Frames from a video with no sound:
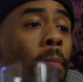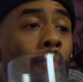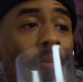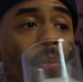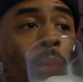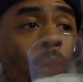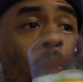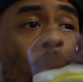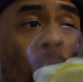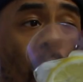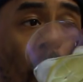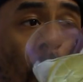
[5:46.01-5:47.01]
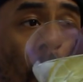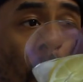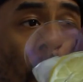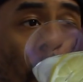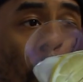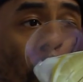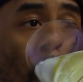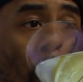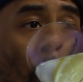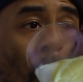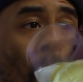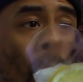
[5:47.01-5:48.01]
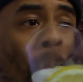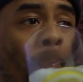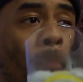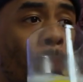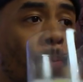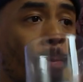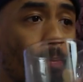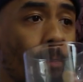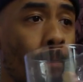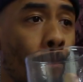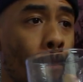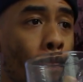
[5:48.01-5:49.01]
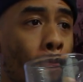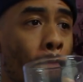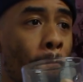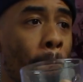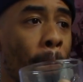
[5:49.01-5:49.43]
[no speech]